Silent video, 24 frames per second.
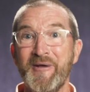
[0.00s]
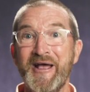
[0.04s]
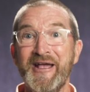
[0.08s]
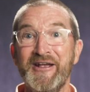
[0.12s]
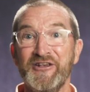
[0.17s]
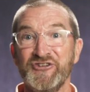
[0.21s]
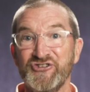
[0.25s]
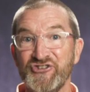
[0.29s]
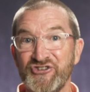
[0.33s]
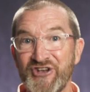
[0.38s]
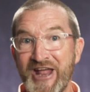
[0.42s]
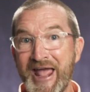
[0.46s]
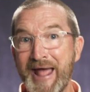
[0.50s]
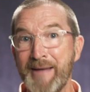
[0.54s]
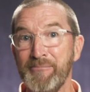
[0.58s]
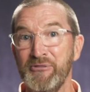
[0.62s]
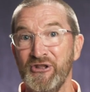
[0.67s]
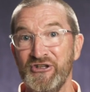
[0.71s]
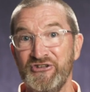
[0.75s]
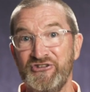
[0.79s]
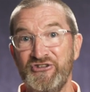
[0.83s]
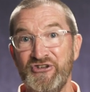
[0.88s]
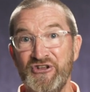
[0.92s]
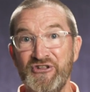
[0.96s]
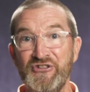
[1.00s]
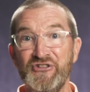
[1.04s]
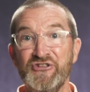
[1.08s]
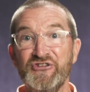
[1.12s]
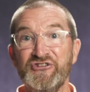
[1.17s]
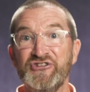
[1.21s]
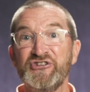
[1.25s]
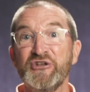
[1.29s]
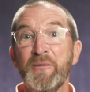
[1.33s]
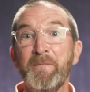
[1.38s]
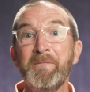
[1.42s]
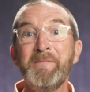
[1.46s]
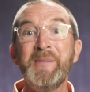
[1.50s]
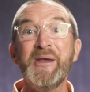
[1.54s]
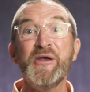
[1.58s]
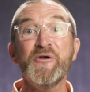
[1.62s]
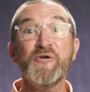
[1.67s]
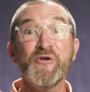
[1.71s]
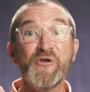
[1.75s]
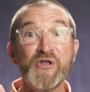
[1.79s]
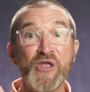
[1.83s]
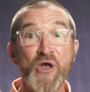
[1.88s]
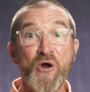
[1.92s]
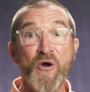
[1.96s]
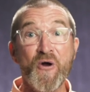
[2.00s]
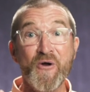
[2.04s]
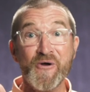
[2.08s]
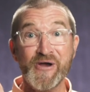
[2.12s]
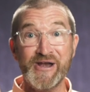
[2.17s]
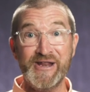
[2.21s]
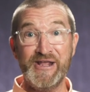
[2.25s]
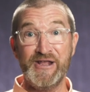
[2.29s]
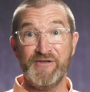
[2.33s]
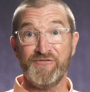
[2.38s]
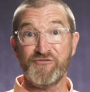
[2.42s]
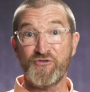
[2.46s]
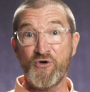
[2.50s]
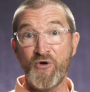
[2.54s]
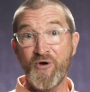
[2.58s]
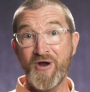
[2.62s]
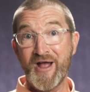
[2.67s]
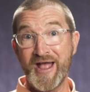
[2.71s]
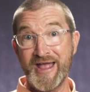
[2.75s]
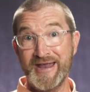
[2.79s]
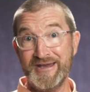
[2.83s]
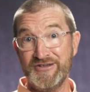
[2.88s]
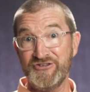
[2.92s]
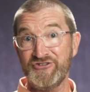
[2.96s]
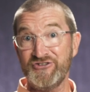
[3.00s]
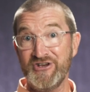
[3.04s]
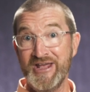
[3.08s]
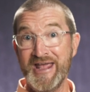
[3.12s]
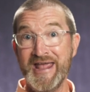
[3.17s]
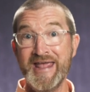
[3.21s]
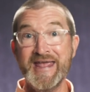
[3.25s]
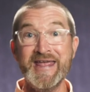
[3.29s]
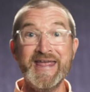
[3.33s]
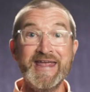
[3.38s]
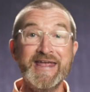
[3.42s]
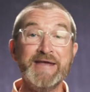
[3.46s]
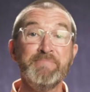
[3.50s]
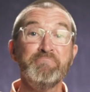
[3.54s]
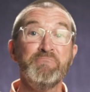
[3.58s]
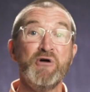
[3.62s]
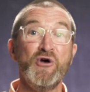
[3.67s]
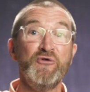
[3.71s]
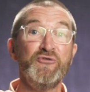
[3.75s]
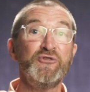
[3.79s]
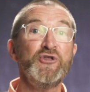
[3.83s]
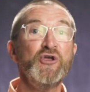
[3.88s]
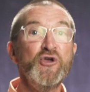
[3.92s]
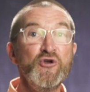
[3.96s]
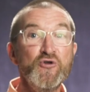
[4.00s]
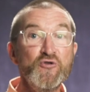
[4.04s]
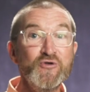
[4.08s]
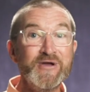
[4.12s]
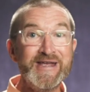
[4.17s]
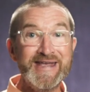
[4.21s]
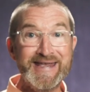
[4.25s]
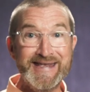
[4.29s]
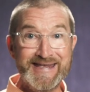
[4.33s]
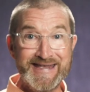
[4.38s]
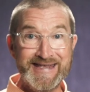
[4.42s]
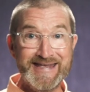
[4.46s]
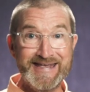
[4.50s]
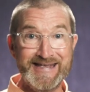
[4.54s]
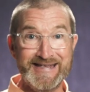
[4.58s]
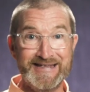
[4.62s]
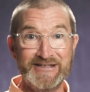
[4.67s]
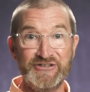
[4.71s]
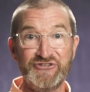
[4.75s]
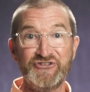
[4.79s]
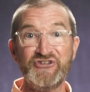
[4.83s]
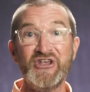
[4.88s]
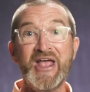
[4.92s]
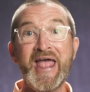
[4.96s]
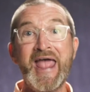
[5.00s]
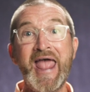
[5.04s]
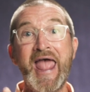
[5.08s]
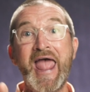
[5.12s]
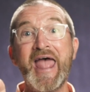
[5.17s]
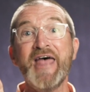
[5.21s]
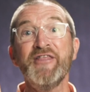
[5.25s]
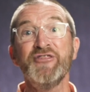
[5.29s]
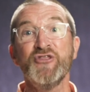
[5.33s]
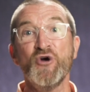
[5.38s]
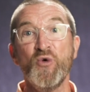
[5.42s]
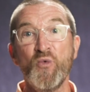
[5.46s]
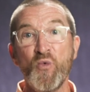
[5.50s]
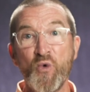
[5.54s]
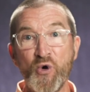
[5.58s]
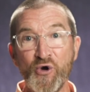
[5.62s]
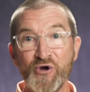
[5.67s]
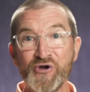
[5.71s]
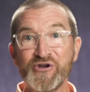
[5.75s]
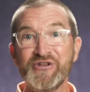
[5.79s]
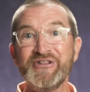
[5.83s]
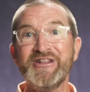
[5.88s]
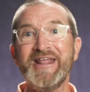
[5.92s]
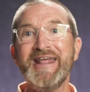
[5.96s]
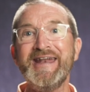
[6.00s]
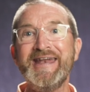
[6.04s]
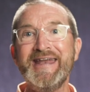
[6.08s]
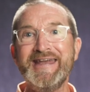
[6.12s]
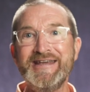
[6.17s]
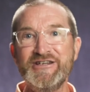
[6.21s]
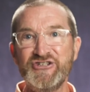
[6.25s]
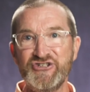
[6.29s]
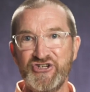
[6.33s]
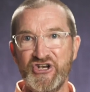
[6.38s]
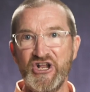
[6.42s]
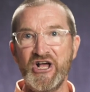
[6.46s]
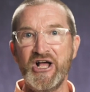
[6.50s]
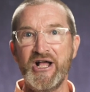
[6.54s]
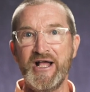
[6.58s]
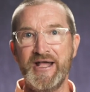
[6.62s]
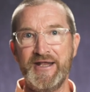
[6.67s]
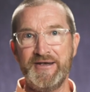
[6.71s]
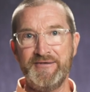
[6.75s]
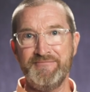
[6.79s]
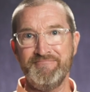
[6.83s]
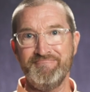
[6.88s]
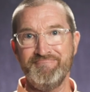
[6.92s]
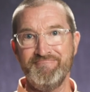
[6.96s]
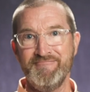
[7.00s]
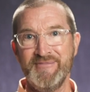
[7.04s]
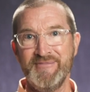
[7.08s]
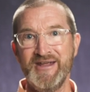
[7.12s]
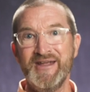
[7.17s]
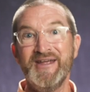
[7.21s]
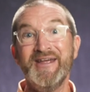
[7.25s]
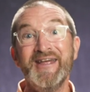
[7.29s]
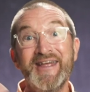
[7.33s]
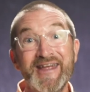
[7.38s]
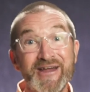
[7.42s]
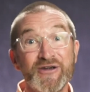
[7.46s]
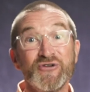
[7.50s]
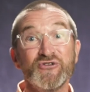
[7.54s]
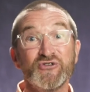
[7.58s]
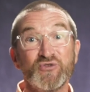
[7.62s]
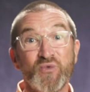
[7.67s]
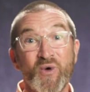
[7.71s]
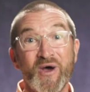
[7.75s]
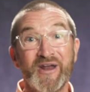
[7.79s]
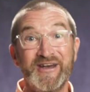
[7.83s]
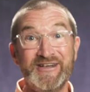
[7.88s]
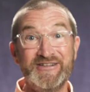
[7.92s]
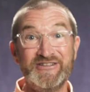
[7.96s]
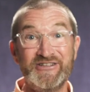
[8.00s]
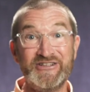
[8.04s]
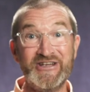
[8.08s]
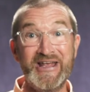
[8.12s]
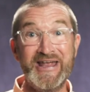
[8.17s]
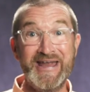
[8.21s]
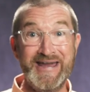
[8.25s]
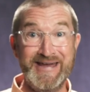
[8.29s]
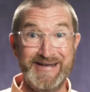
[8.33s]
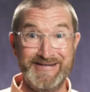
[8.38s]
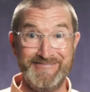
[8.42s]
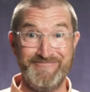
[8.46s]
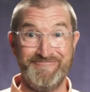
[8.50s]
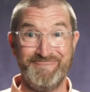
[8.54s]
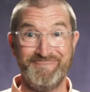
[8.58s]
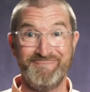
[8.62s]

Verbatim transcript: by establishing the superiority of Christ in both who He is and the work that He's done. Here's what He's saying